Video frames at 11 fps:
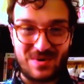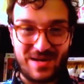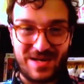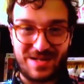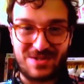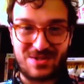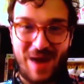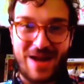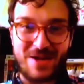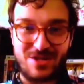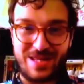of
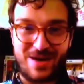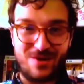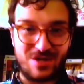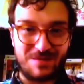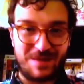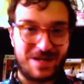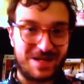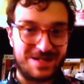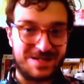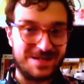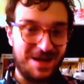strategy there, just
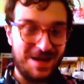because